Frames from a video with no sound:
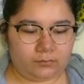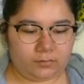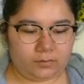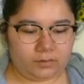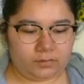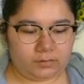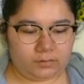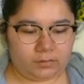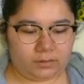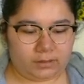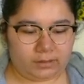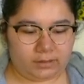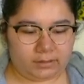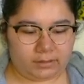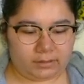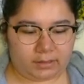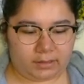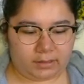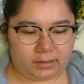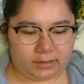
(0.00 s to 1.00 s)
So like
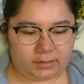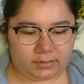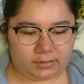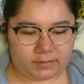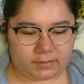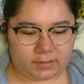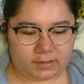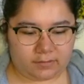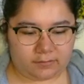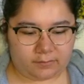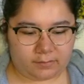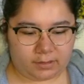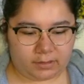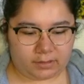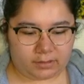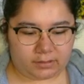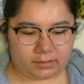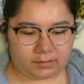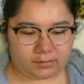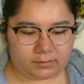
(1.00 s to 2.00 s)
I gotta save
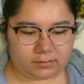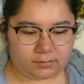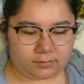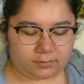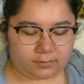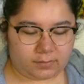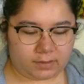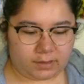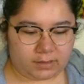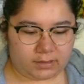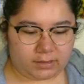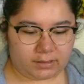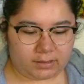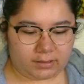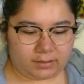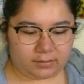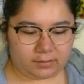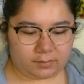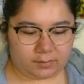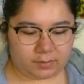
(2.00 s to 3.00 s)
my
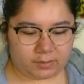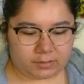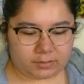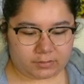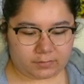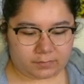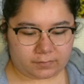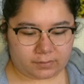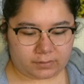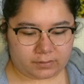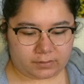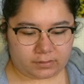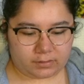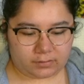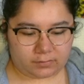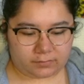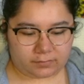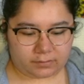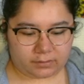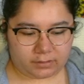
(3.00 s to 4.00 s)
Medicaid budget for this year
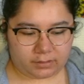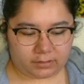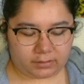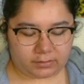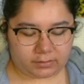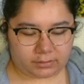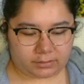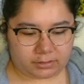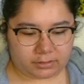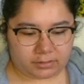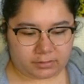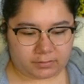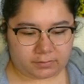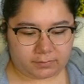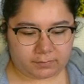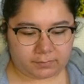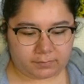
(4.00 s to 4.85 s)
for like other shit.